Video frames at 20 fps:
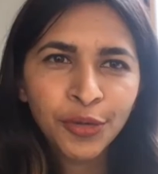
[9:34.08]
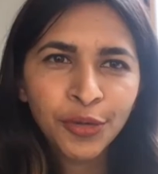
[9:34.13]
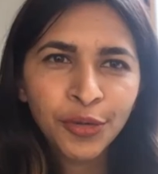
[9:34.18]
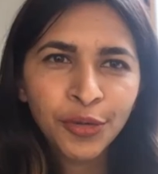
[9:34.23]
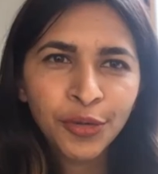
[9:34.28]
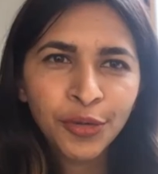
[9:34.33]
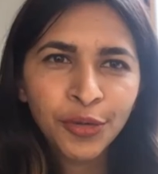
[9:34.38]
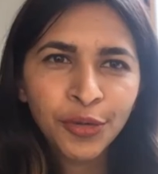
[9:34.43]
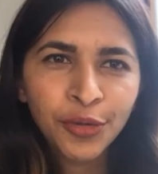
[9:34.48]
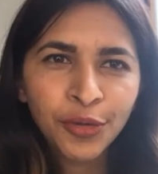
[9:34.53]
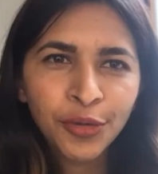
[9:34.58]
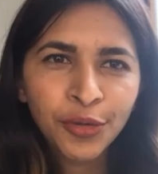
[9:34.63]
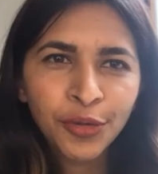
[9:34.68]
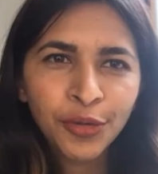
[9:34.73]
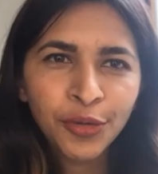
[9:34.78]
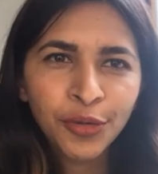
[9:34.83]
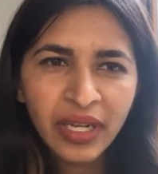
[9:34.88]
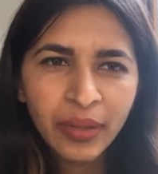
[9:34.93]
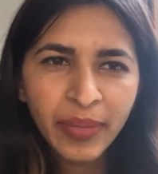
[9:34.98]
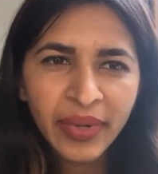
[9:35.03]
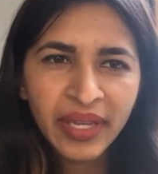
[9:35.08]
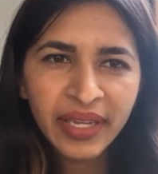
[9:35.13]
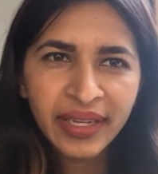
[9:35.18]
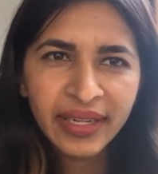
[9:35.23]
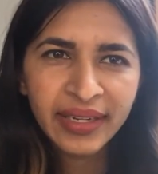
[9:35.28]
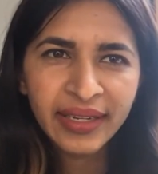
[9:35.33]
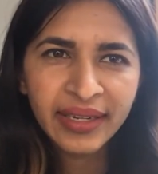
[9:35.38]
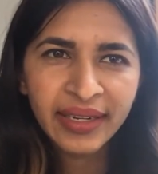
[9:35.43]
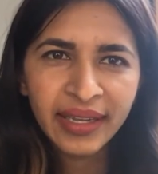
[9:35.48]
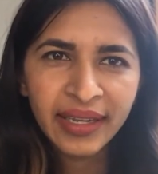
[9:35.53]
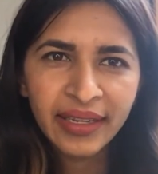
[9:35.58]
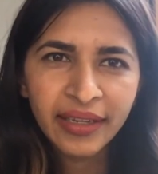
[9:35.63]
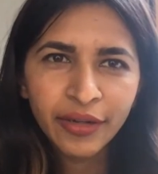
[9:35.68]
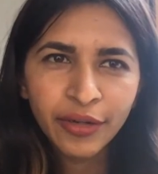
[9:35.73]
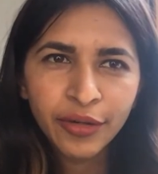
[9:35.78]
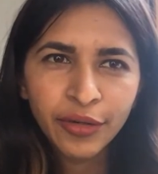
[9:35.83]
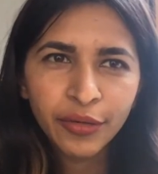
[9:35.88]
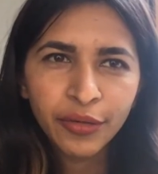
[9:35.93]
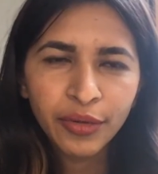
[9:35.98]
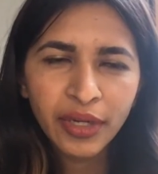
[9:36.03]
so mostly it will be like
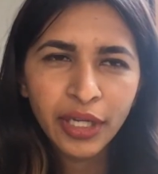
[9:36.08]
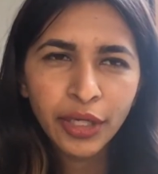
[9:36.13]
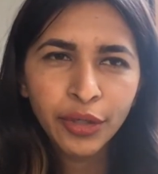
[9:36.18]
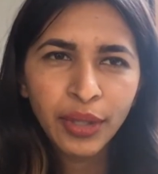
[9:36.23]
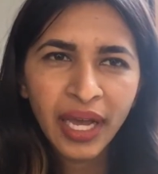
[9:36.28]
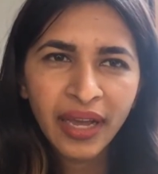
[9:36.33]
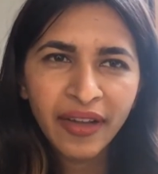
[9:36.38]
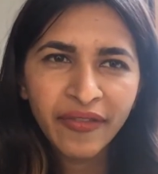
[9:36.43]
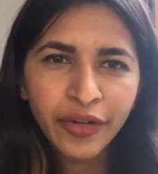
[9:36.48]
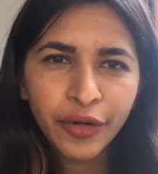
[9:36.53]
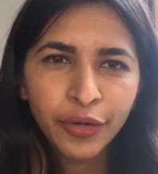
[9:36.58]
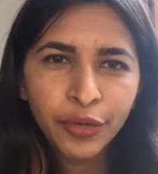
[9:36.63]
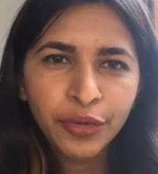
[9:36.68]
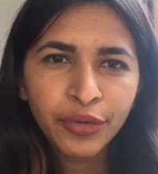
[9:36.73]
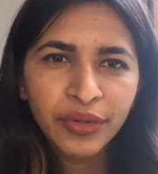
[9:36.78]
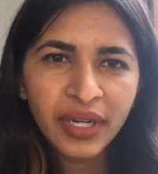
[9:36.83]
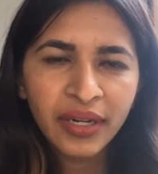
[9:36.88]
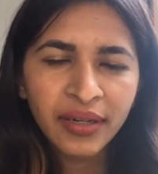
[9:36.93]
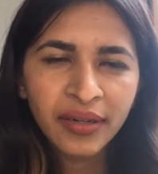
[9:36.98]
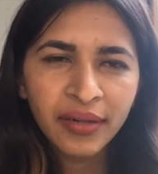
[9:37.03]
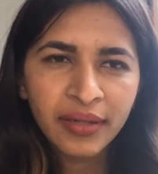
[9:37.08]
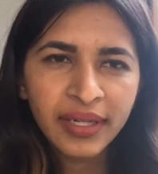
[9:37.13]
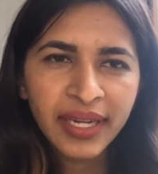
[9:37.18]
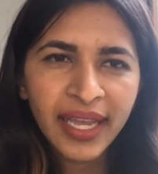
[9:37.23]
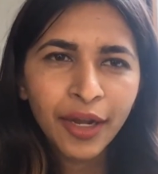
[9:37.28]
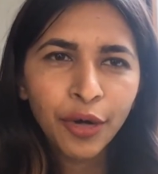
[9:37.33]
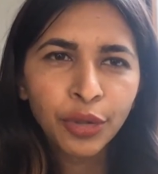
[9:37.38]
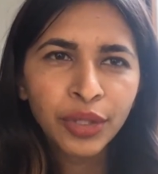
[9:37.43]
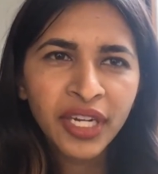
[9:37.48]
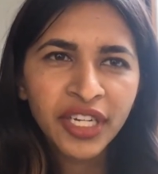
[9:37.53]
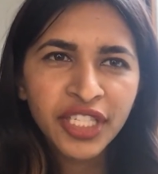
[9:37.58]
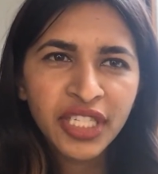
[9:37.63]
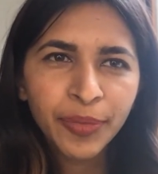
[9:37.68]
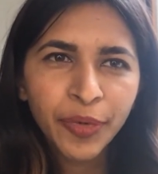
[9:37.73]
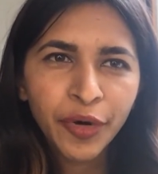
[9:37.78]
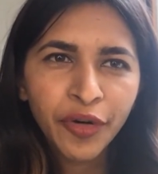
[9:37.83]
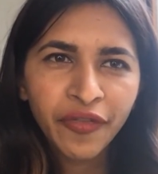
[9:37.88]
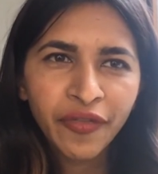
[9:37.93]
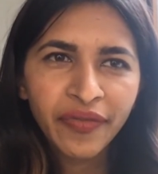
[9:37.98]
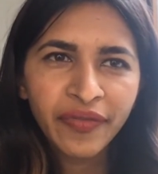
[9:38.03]
you'll have to take ownership
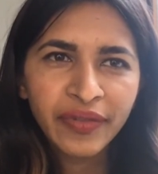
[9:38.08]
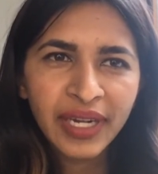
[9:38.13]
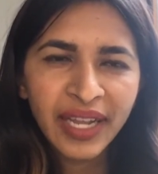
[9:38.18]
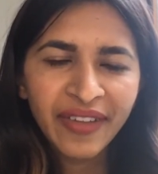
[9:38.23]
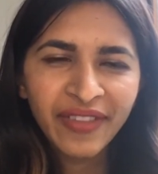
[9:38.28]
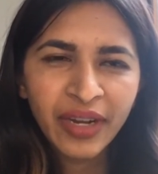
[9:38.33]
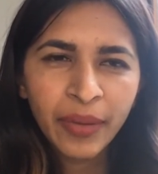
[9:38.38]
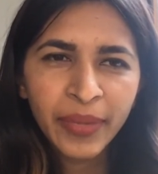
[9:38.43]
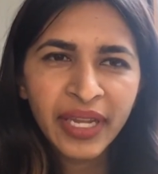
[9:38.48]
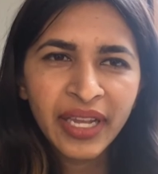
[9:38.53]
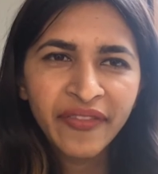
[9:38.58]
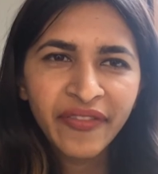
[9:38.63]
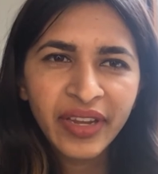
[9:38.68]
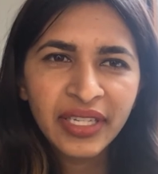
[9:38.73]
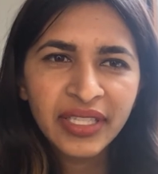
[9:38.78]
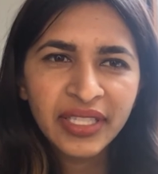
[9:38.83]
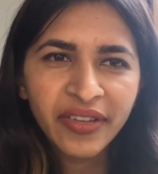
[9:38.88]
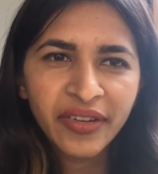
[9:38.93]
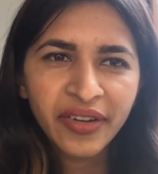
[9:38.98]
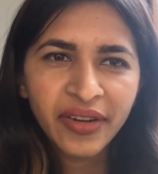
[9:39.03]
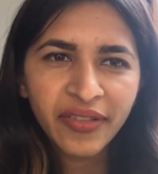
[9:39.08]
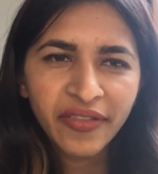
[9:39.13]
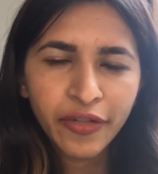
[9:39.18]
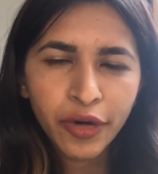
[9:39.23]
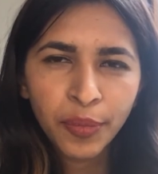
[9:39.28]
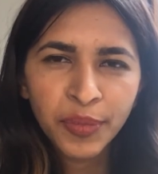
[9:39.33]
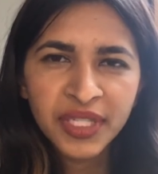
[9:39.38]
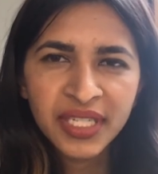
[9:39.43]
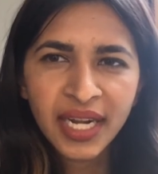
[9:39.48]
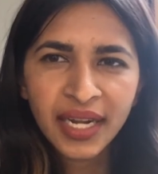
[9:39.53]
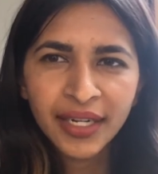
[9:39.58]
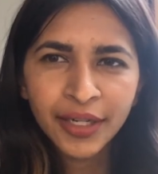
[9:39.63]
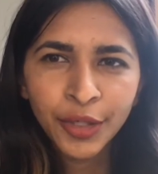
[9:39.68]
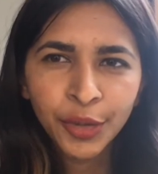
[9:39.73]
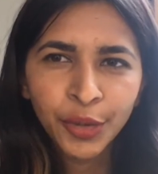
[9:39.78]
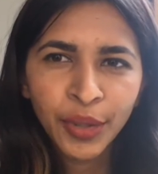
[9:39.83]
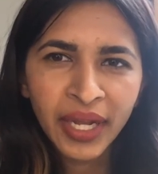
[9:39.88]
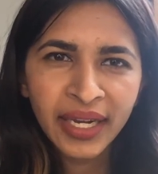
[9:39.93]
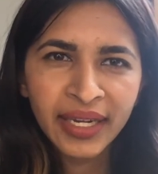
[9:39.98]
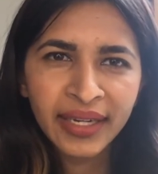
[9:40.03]
of developing a feature from start
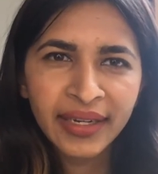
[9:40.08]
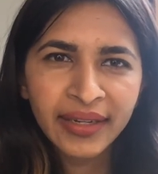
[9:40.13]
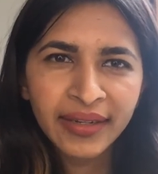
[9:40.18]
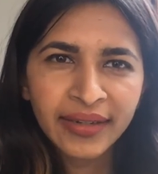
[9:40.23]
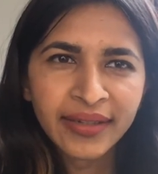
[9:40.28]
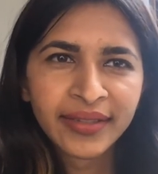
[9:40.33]
to end.